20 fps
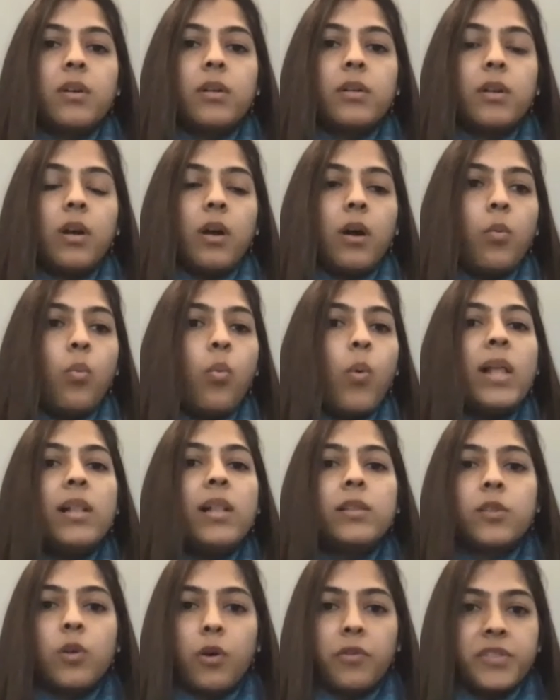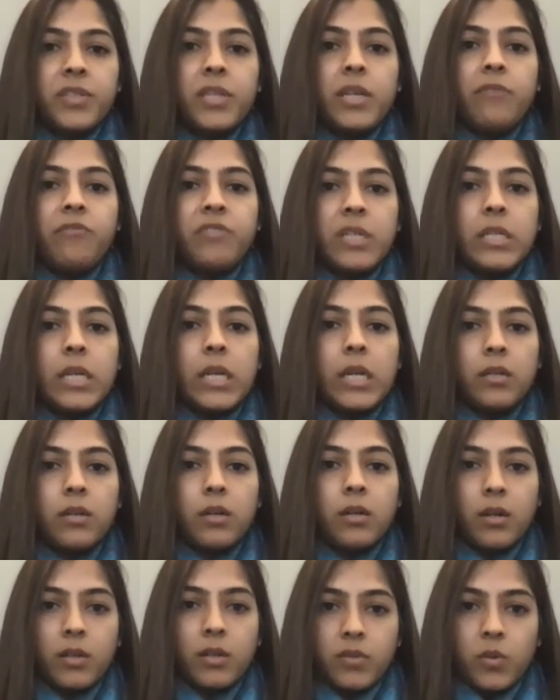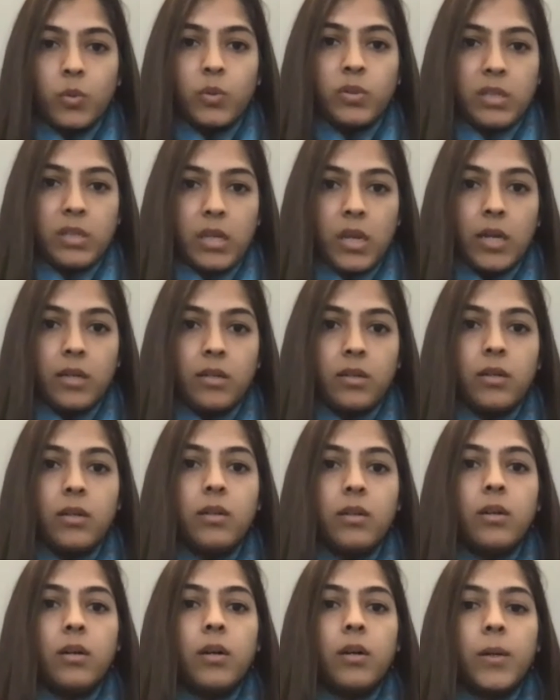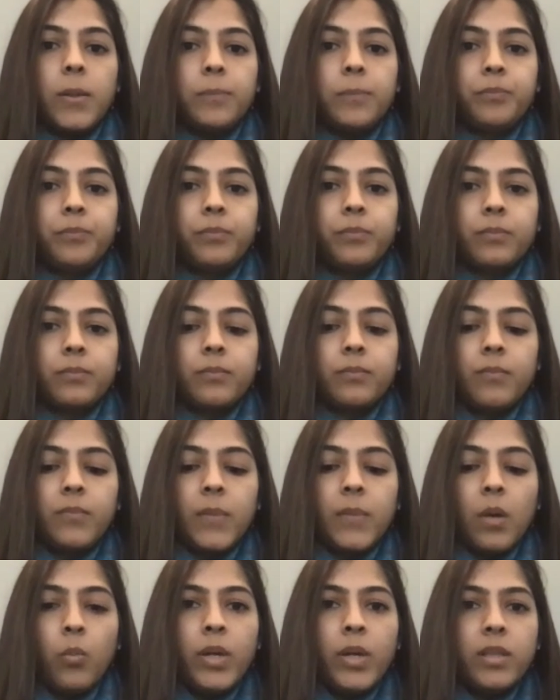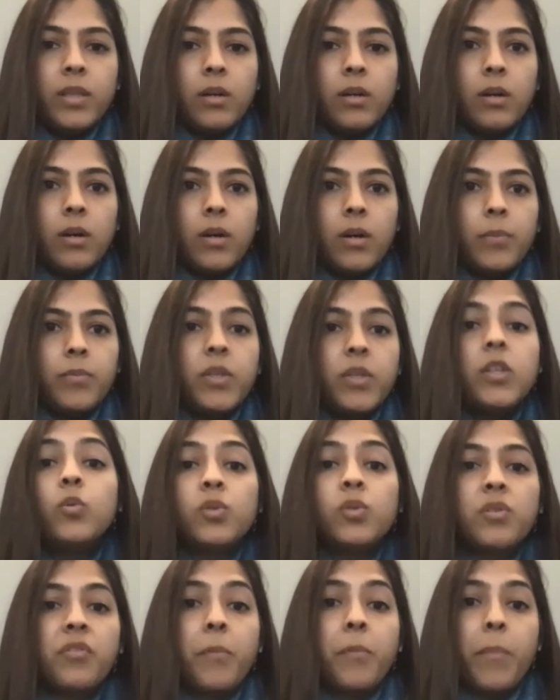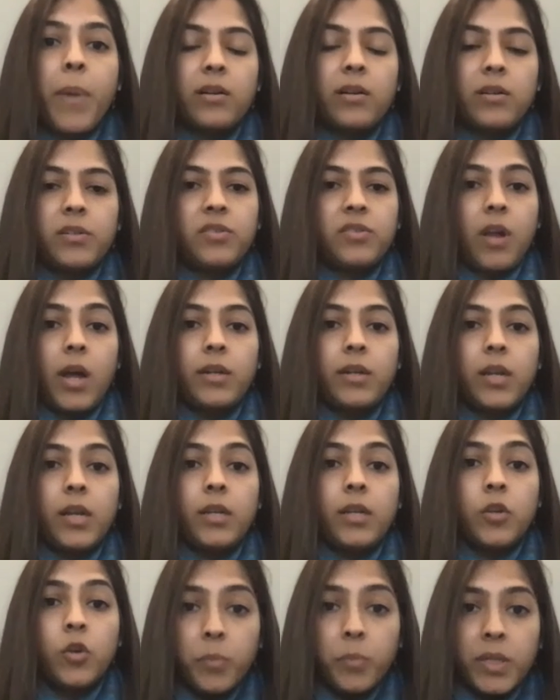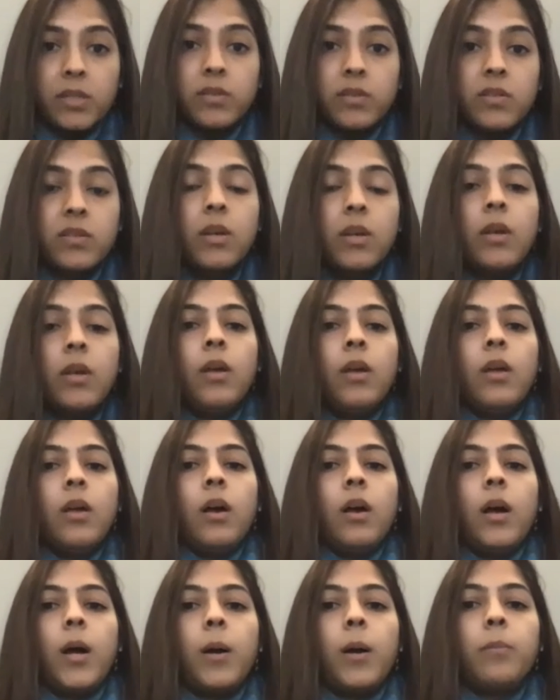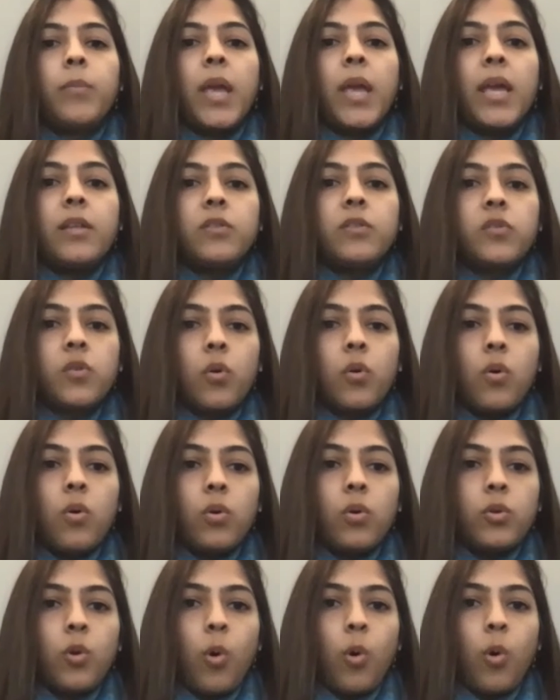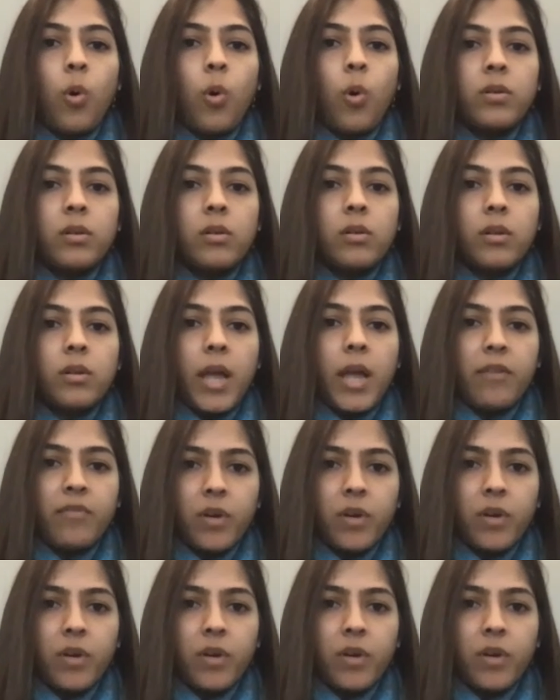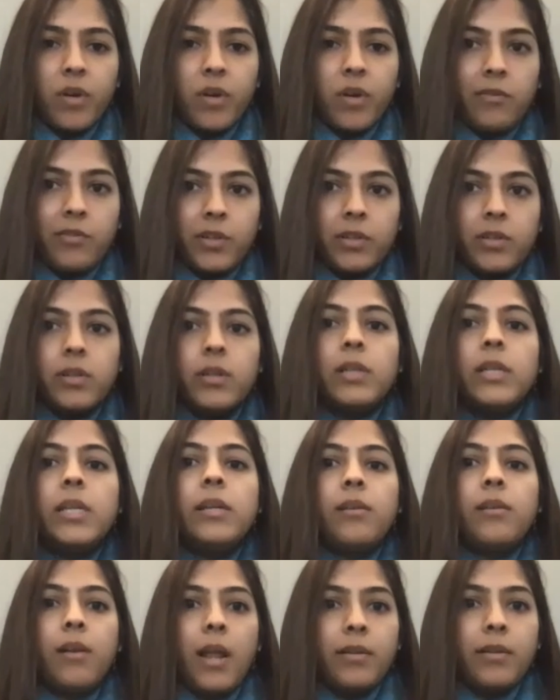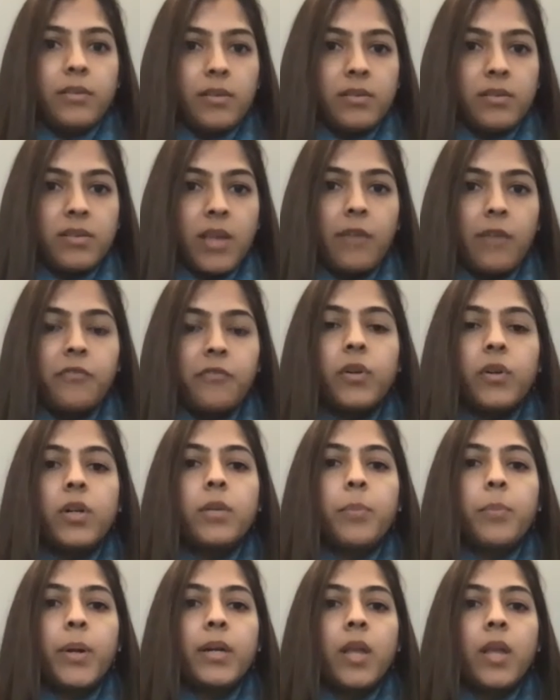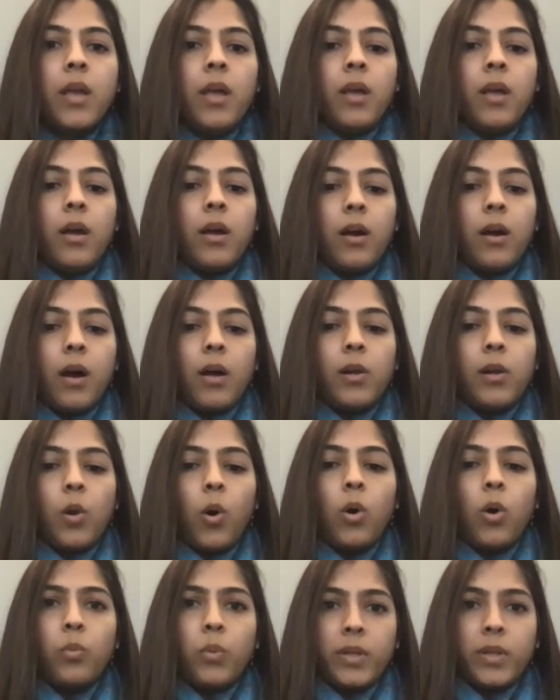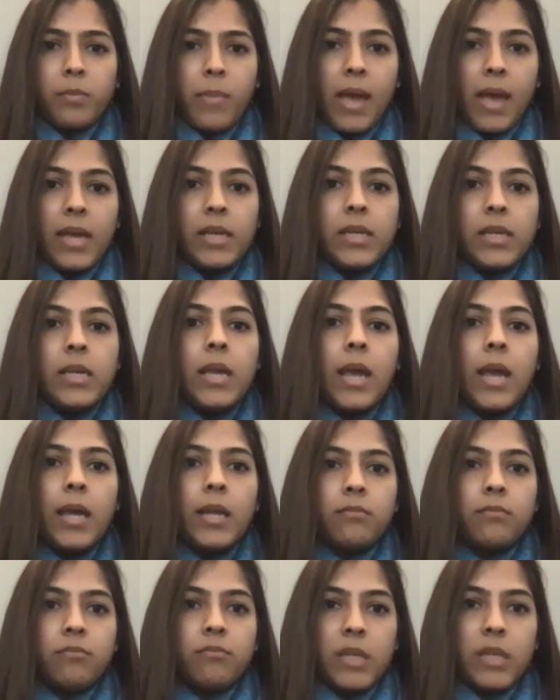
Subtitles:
a wealth of safety data associated with the use of epalrestat in humans. And so Dr. Eva Morava really led this effort, but along with Maggie and